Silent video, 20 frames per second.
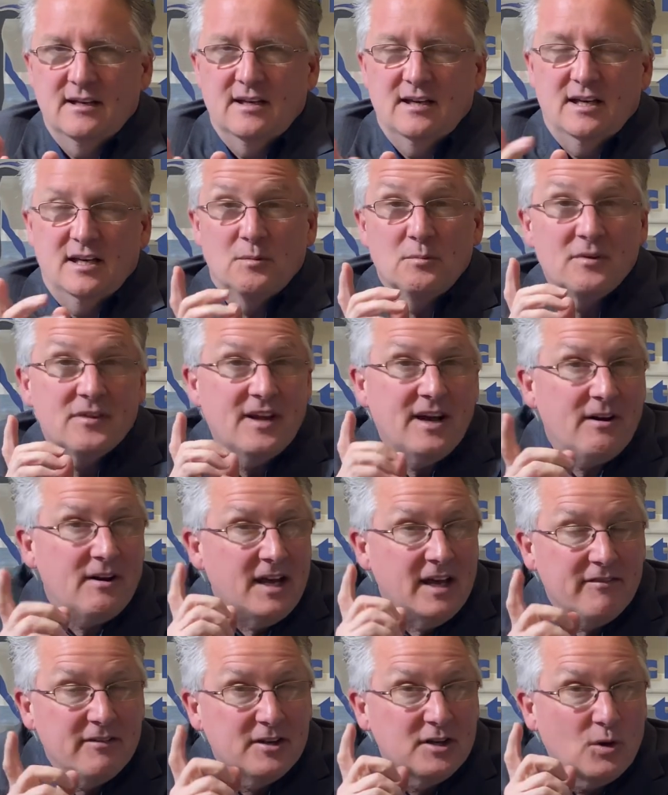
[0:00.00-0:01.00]
and without
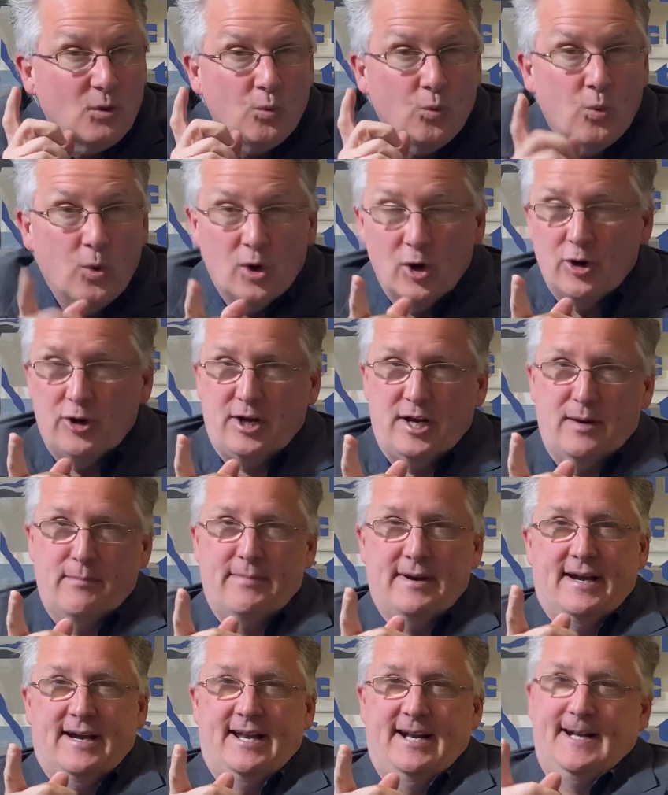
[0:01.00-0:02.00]
having to worry
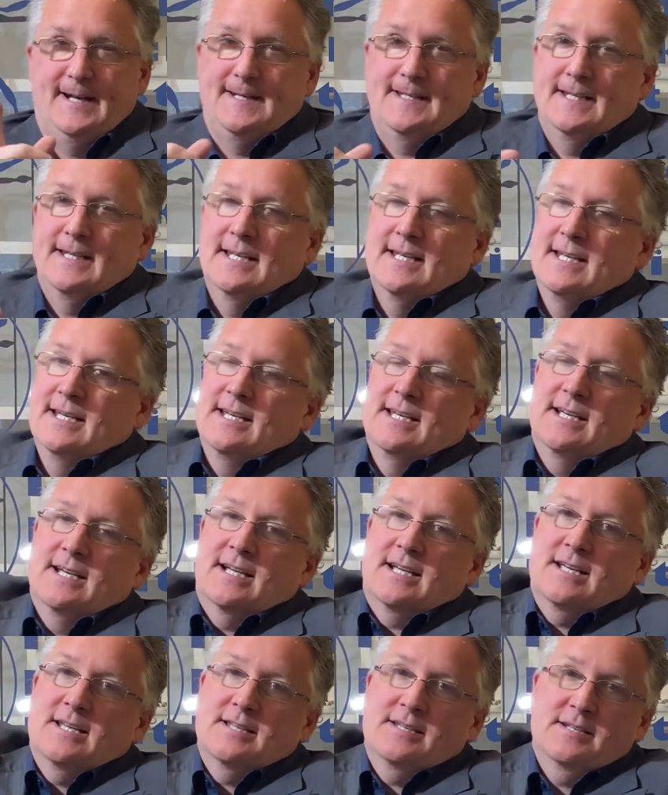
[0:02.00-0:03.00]
about it.
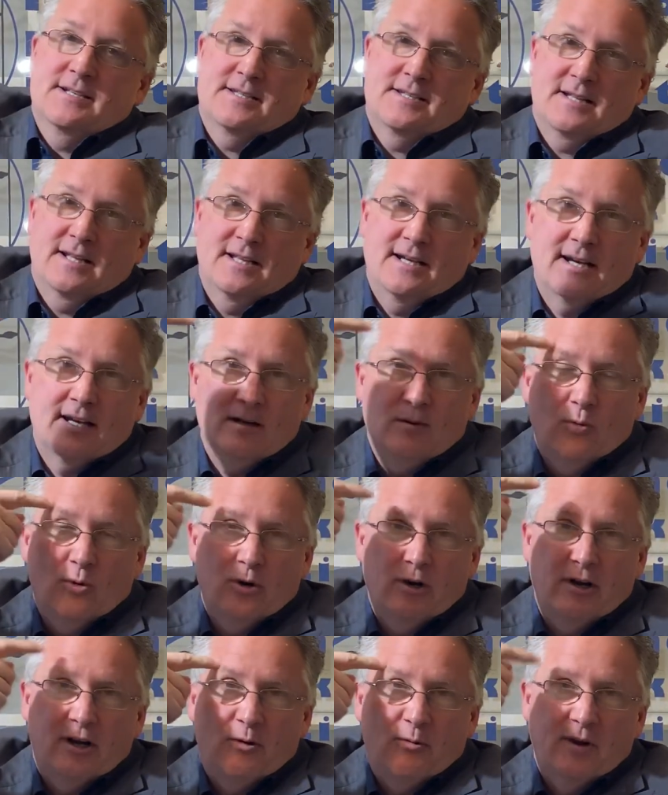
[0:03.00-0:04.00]
Because there's a lot of
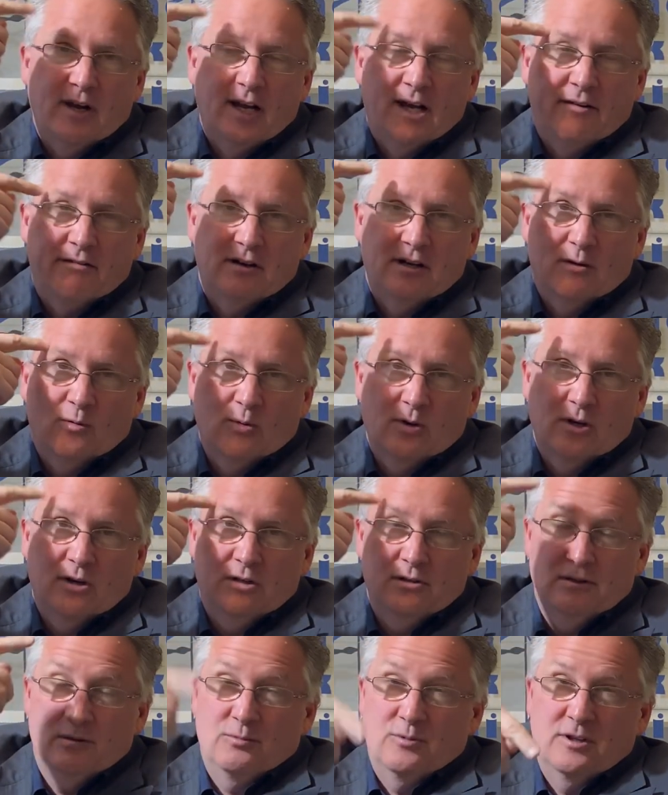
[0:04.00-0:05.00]
worry we have in our
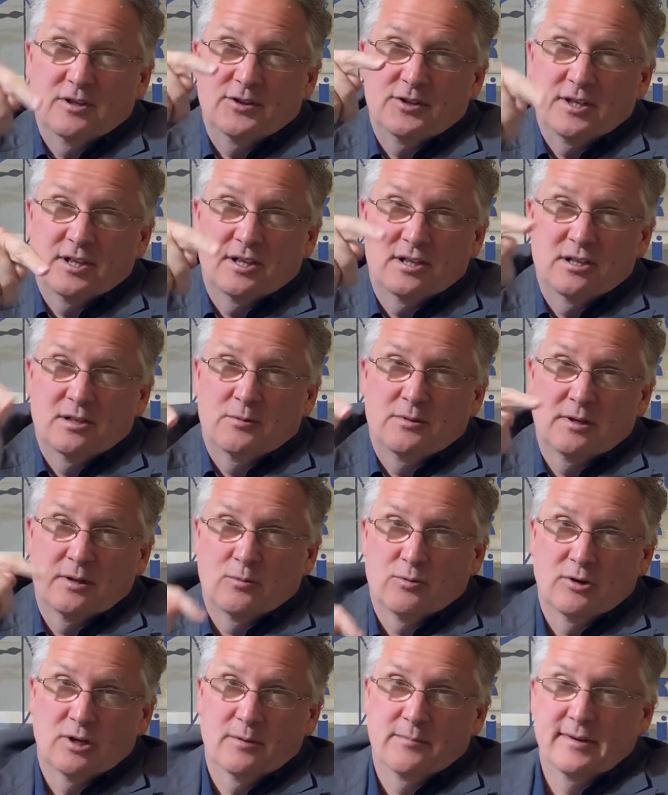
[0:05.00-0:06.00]
world, and one thing you don't want to
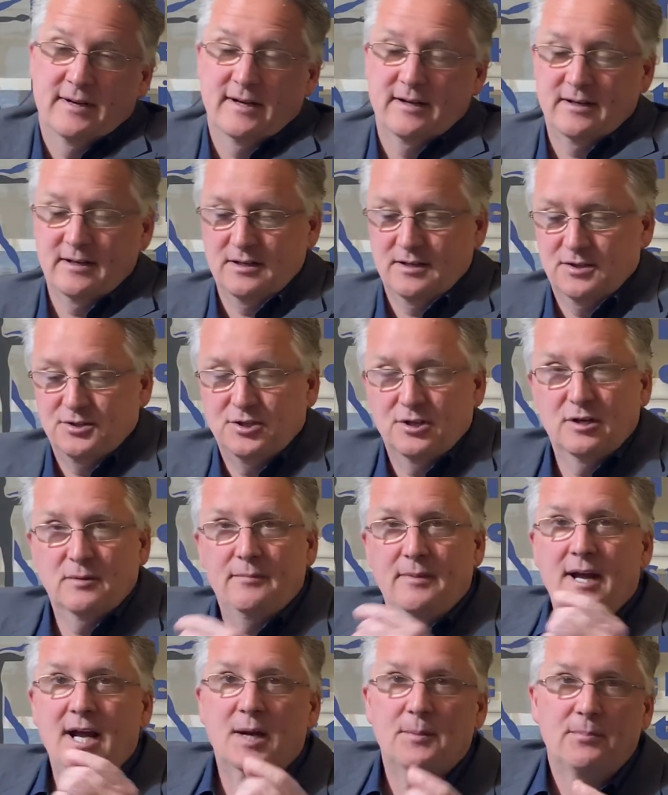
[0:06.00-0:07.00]
worry about is your
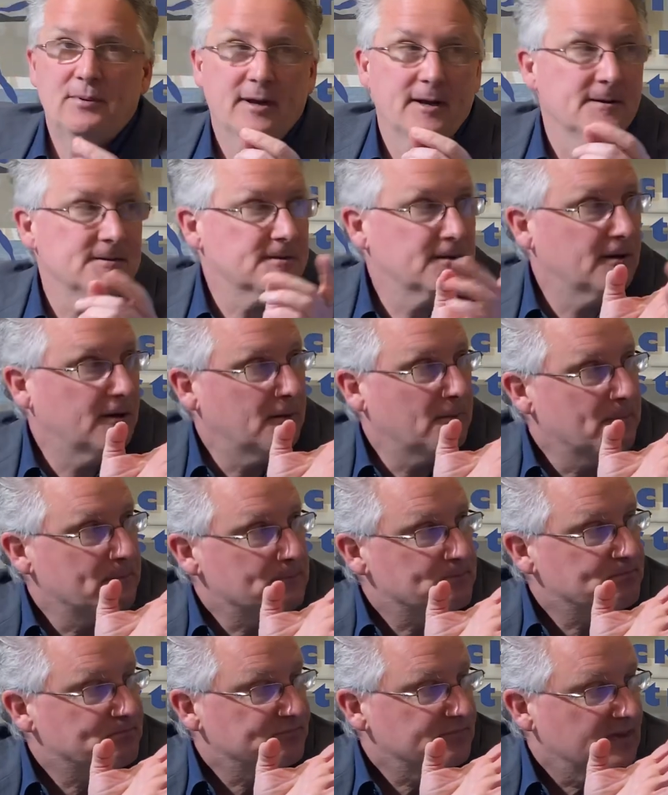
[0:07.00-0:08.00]
back pain.
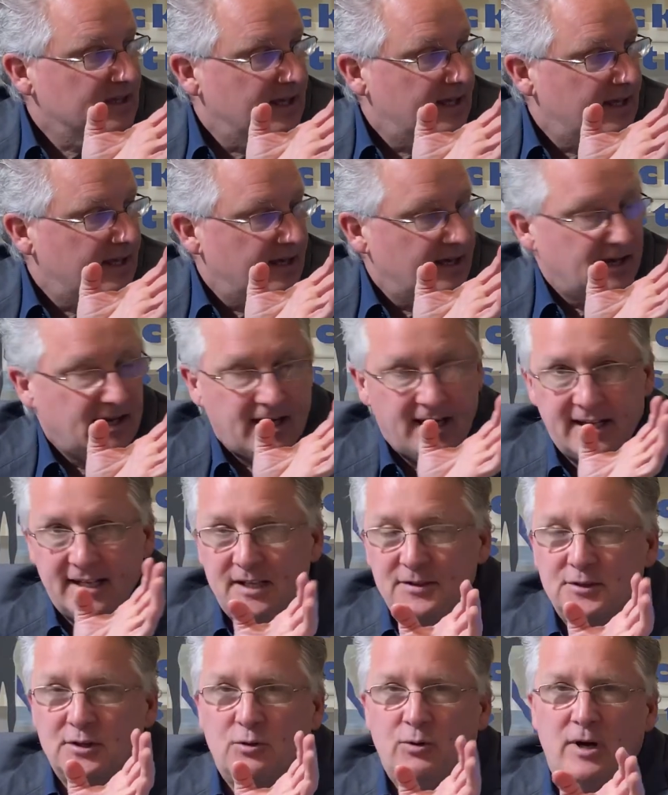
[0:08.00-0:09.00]
So I
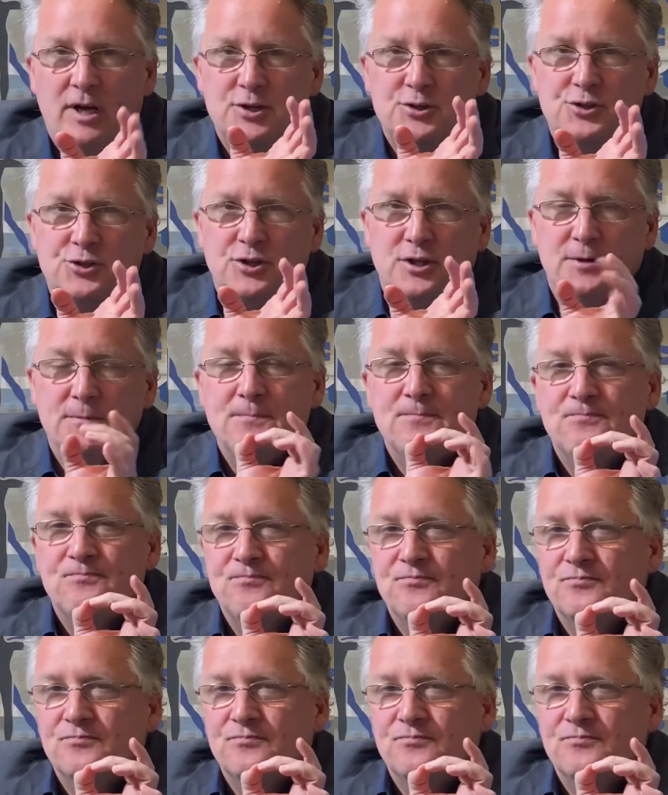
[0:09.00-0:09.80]
get the question,